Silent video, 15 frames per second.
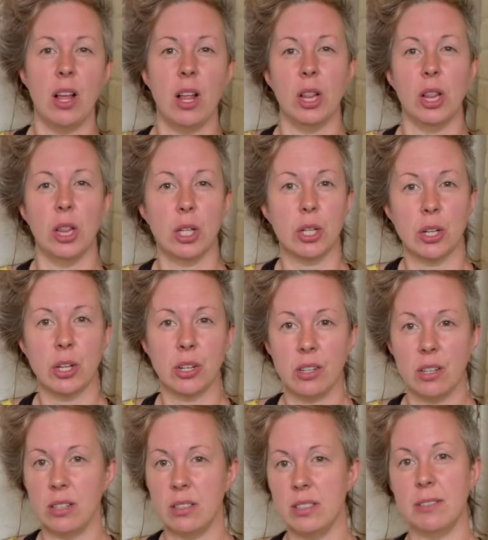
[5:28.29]

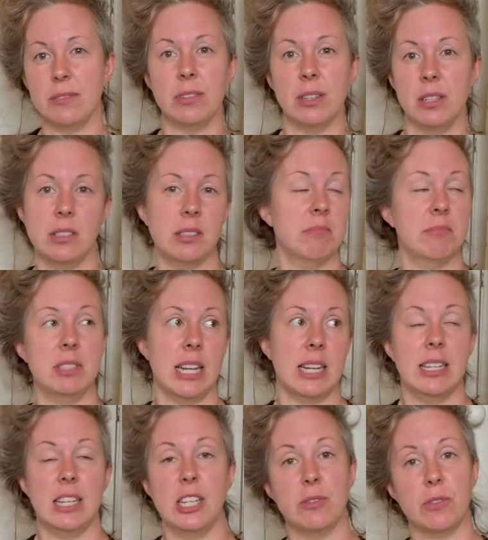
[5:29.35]
learn different
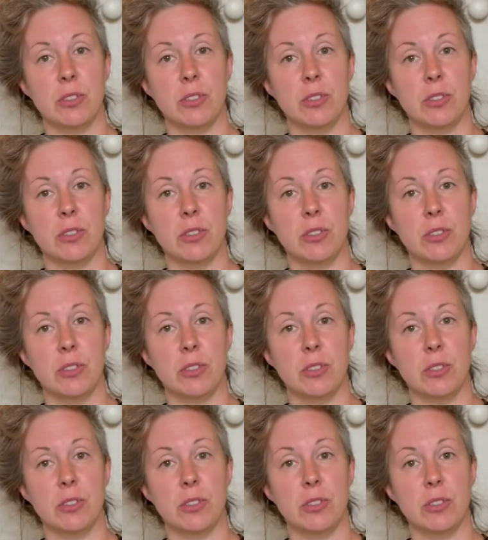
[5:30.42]
techniques